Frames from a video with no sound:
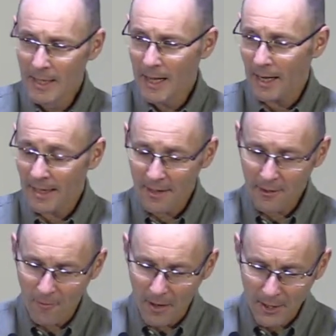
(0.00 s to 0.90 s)
and you get the
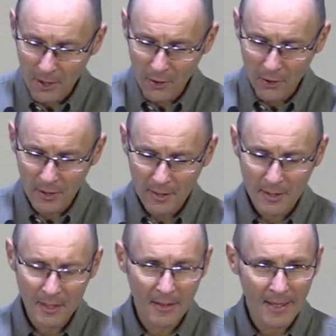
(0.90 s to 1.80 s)
right
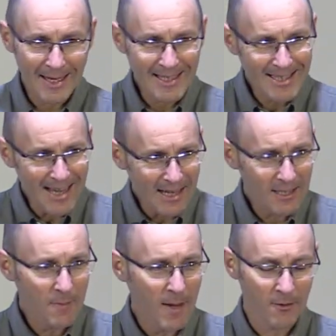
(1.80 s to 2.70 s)
nutrients and the exact
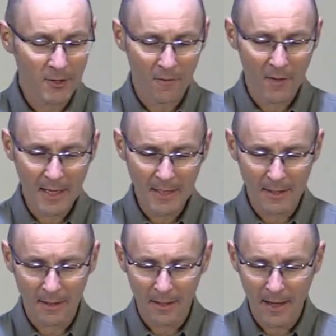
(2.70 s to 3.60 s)
amount of heat
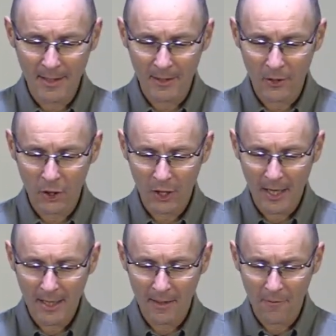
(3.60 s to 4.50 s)
and light and
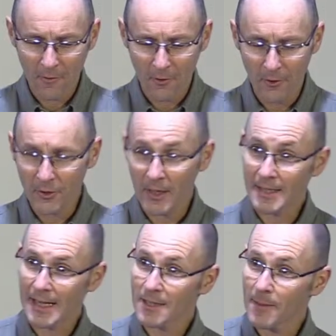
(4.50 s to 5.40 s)
shade and, of course, the
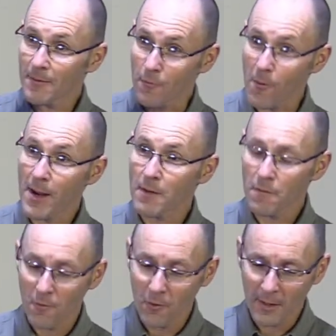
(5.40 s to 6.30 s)
exact amount of rain
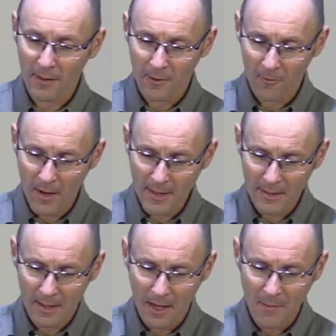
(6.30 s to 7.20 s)
falling at the right
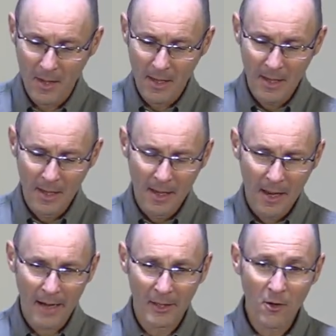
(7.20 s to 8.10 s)
time.
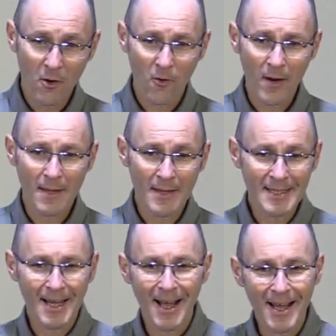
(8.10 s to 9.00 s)
And you create these
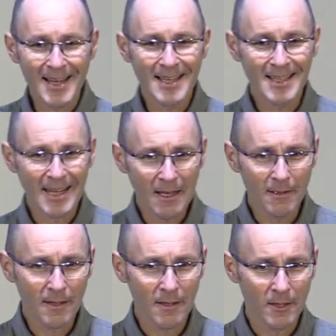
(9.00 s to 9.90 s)
ideal
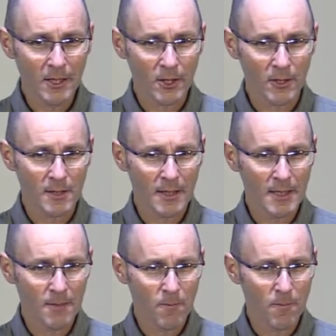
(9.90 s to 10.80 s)
conditions,
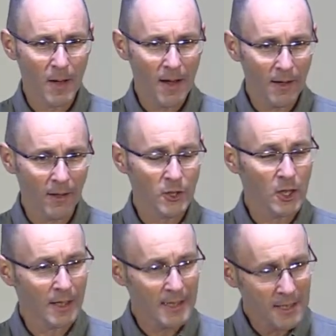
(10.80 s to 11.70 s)
these
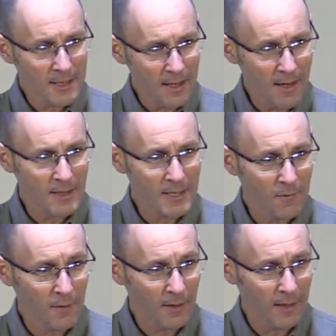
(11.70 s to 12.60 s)
biologically,
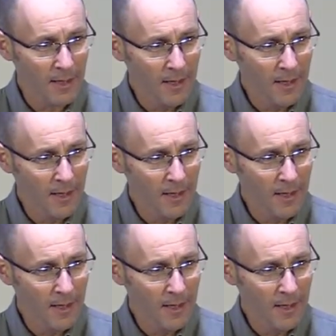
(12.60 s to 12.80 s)
scientifically